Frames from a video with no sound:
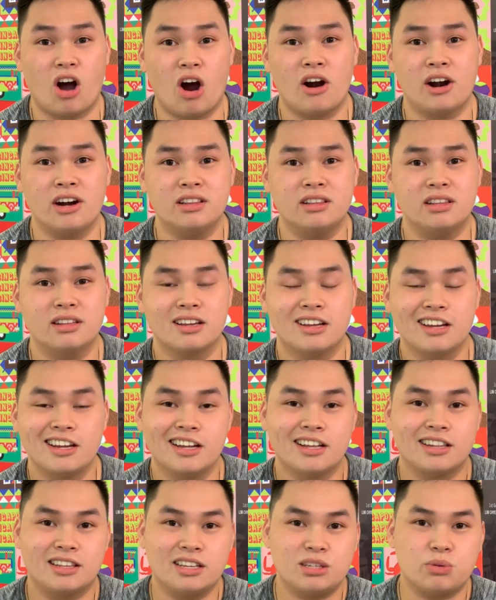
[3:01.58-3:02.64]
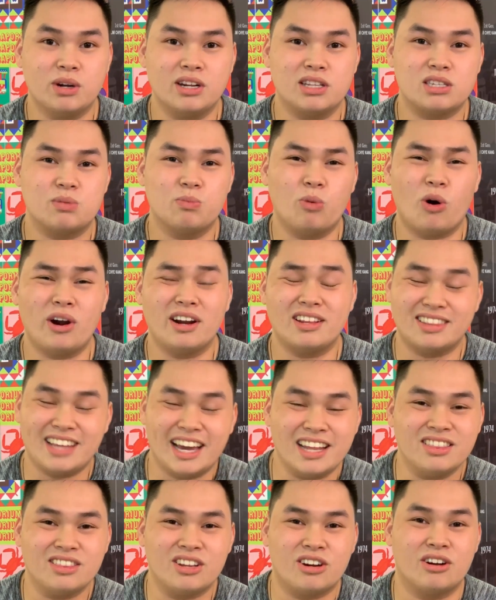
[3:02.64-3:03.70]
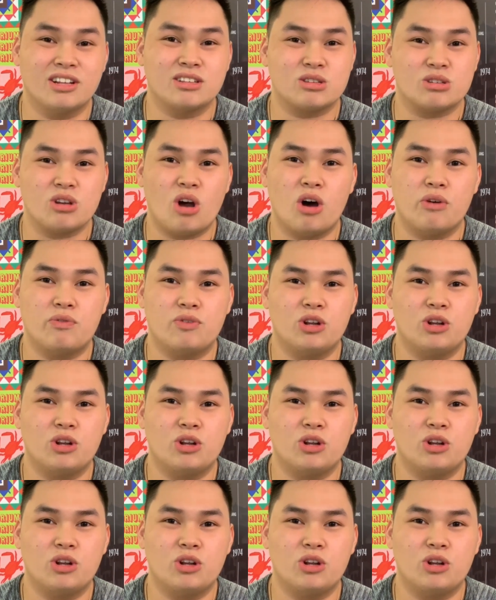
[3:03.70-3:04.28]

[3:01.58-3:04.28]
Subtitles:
hard. This one it's more tender and soft,